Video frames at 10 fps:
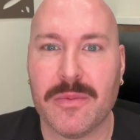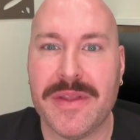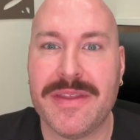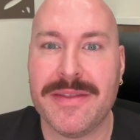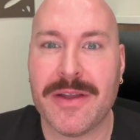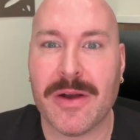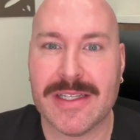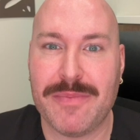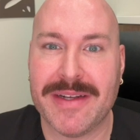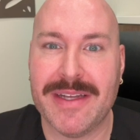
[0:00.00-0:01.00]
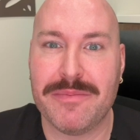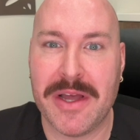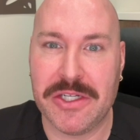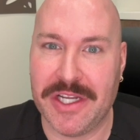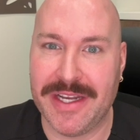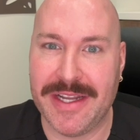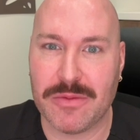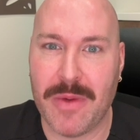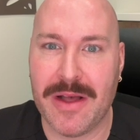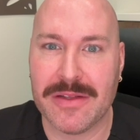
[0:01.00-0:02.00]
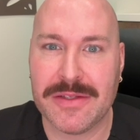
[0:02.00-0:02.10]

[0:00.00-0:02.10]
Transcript: within their expected budget as well.